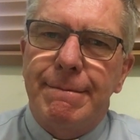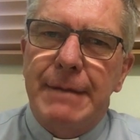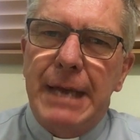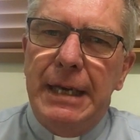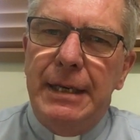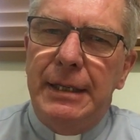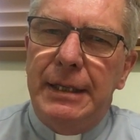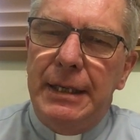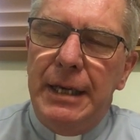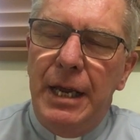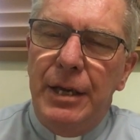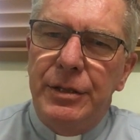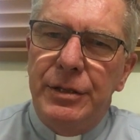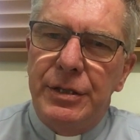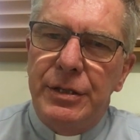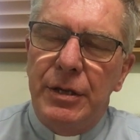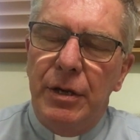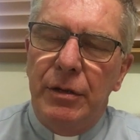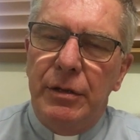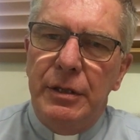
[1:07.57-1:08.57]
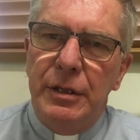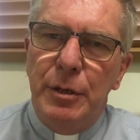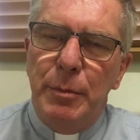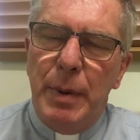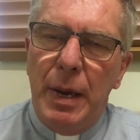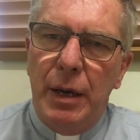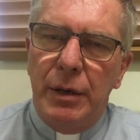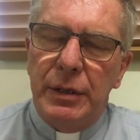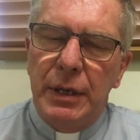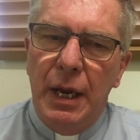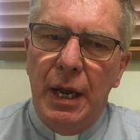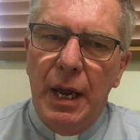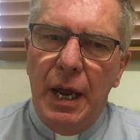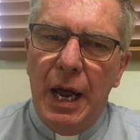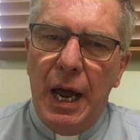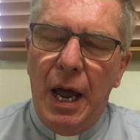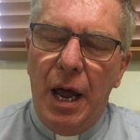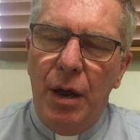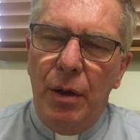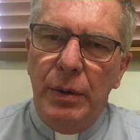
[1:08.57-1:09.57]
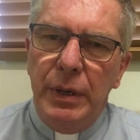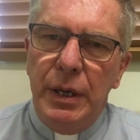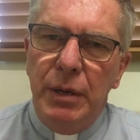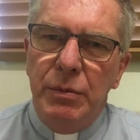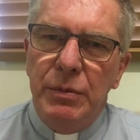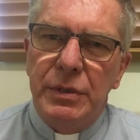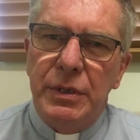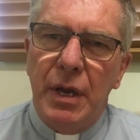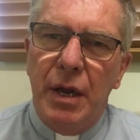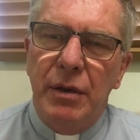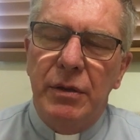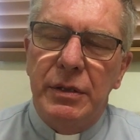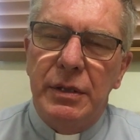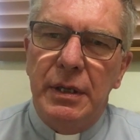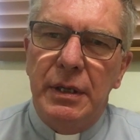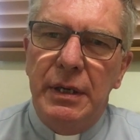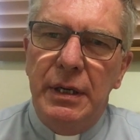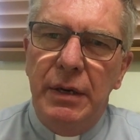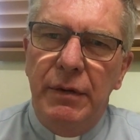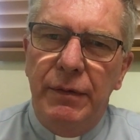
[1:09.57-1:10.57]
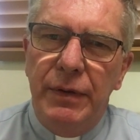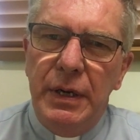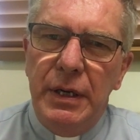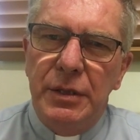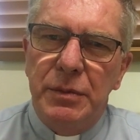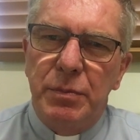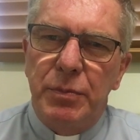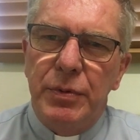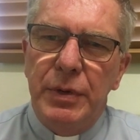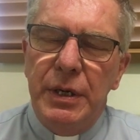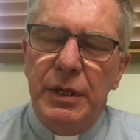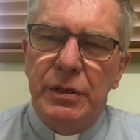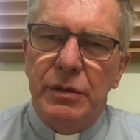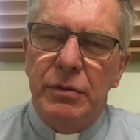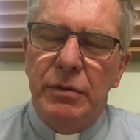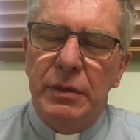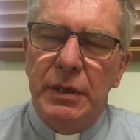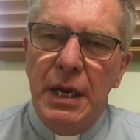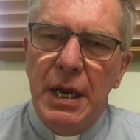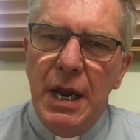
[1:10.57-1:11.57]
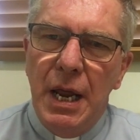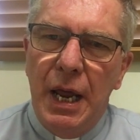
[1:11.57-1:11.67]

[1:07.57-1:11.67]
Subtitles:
a little uncertain about how he was going to live his priesthood